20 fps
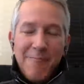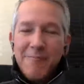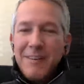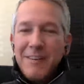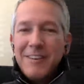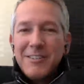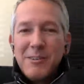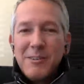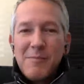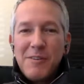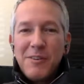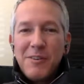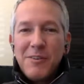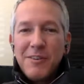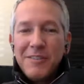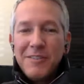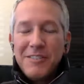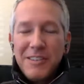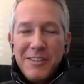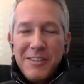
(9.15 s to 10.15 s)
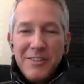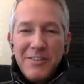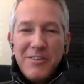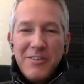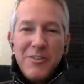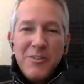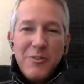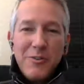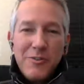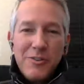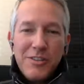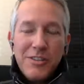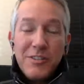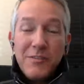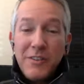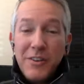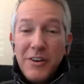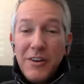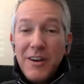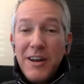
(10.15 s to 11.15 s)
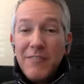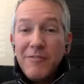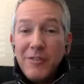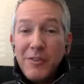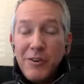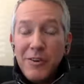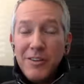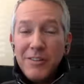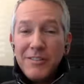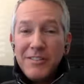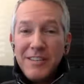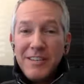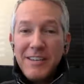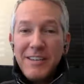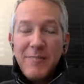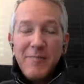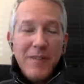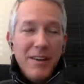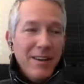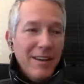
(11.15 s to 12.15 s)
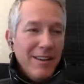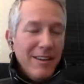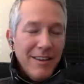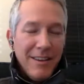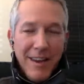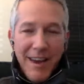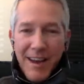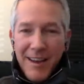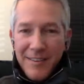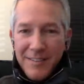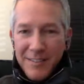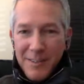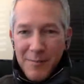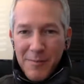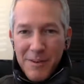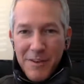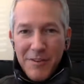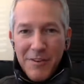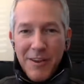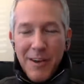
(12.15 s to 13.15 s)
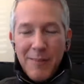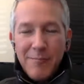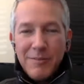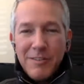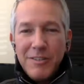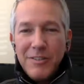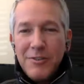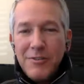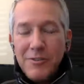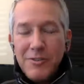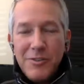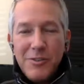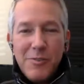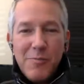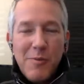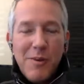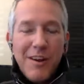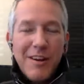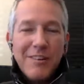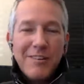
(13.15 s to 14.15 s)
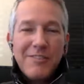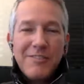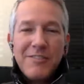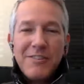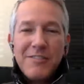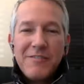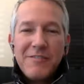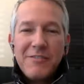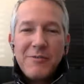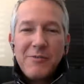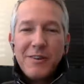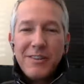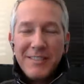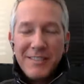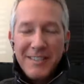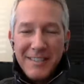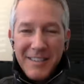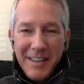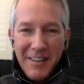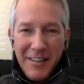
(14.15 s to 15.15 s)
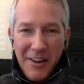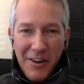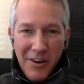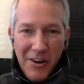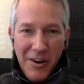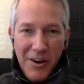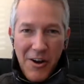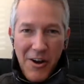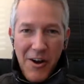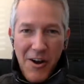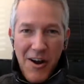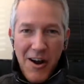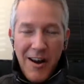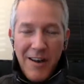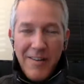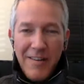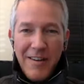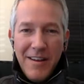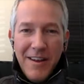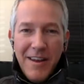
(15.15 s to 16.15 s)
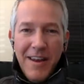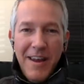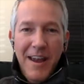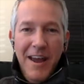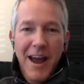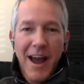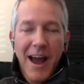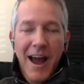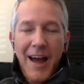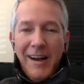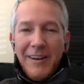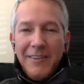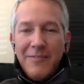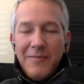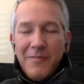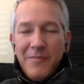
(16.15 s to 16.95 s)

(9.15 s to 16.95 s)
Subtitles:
Customer loyalty is huge because if you don't have loyalty, you got somebody who comes and uses your product or service once and then they're gone. Uh,